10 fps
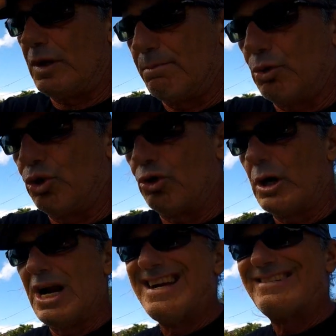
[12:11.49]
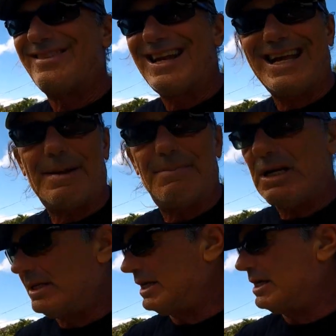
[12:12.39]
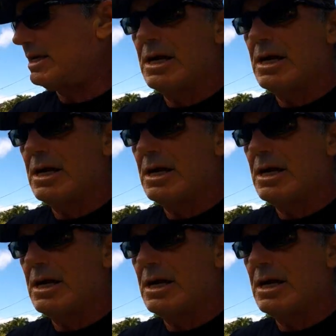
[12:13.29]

more reliability,